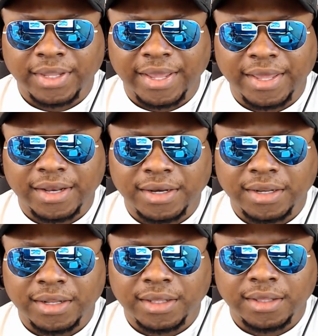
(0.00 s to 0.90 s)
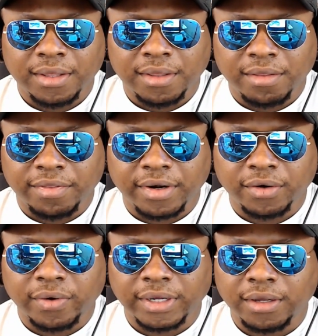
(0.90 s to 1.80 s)
and they're
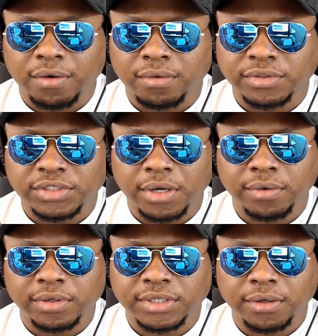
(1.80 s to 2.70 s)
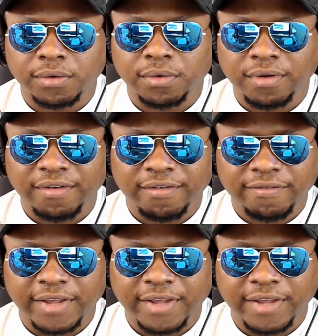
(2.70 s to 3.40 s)
going to go toe-to-toe,